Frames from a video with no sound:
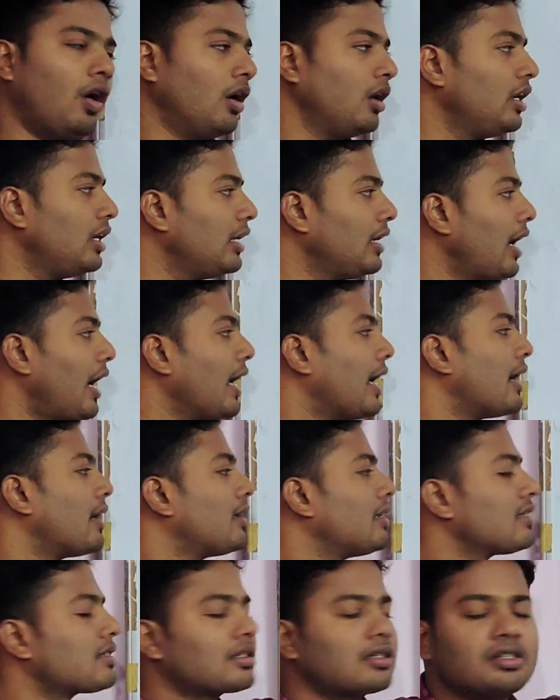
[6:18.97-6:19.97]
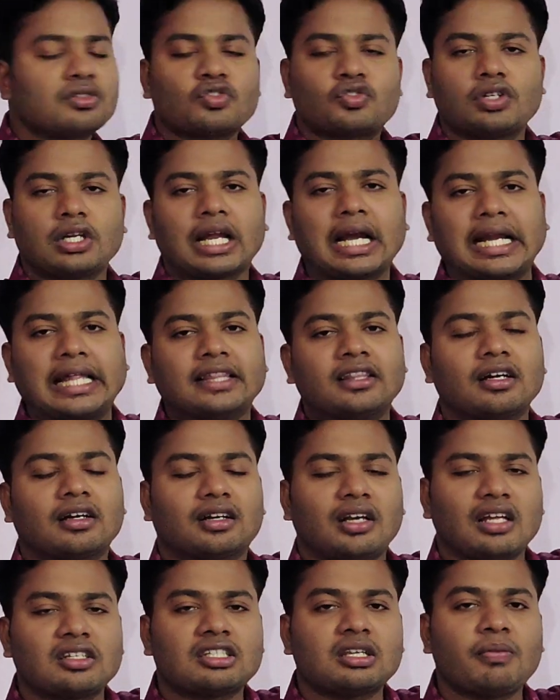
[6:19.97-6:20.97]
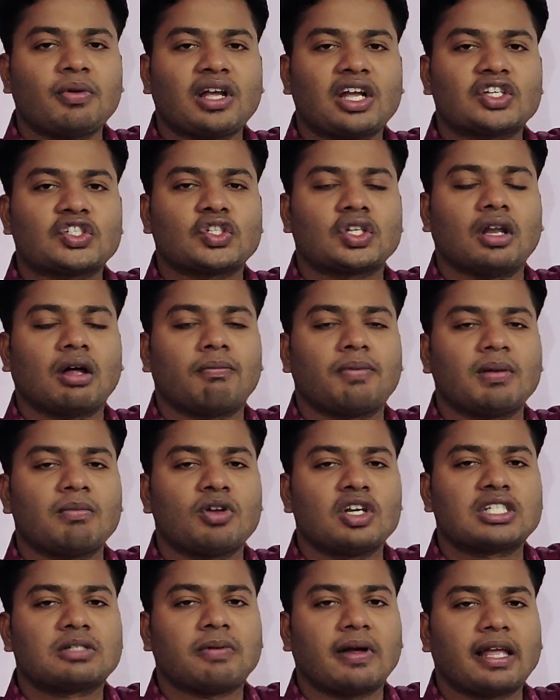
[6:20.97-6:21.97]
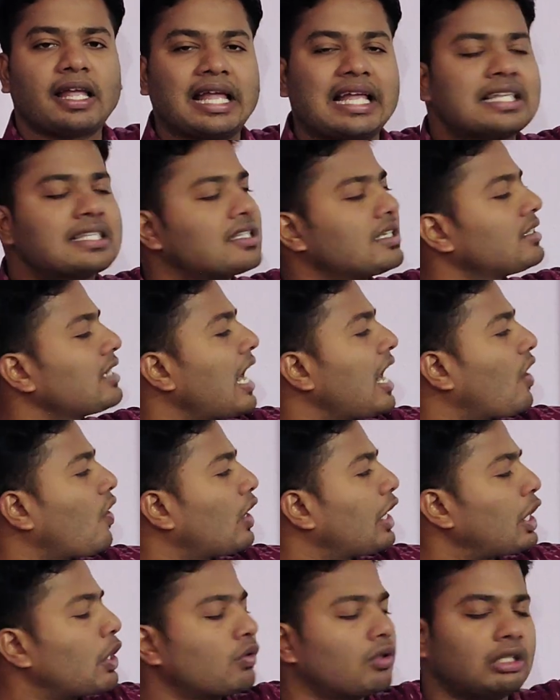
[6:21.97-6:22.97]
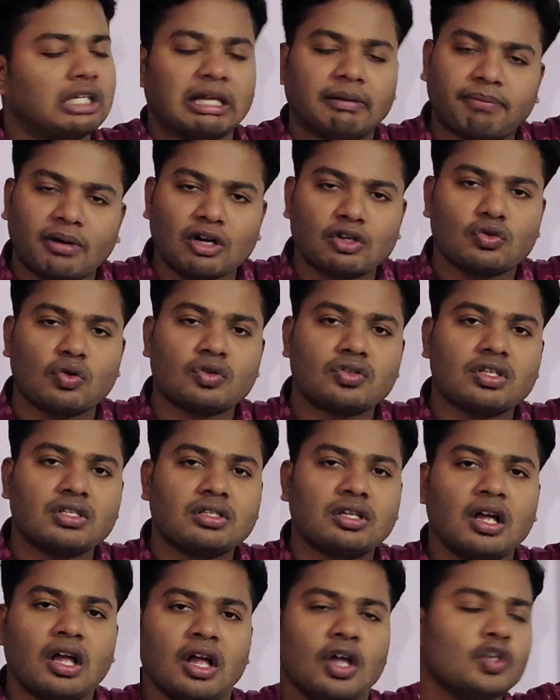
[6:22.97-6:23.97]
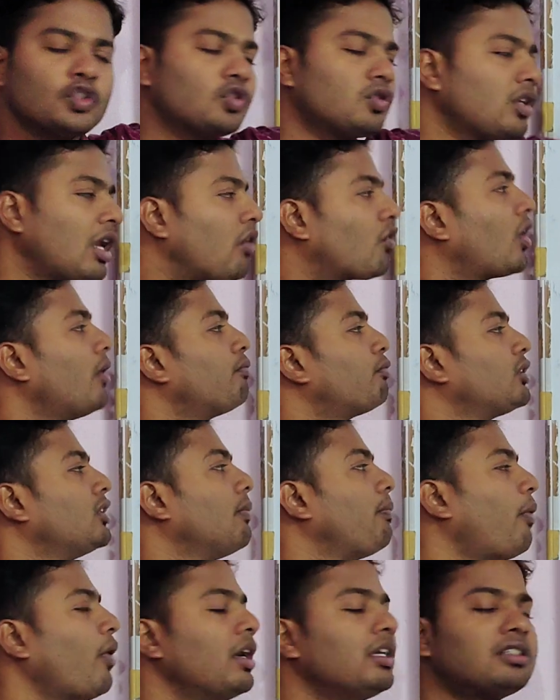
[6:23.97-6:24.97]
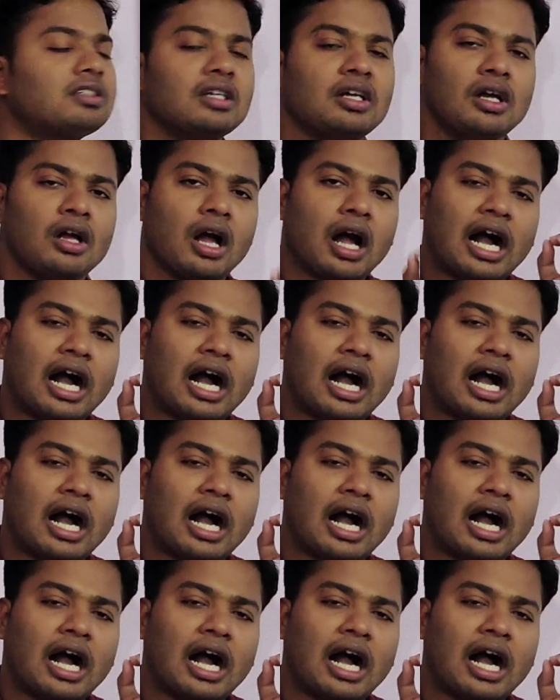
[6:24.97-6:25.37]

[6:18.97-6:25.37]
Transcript: Already I had discussed regarding the classification of emulsifying agent according to the different sources. So now come to the point.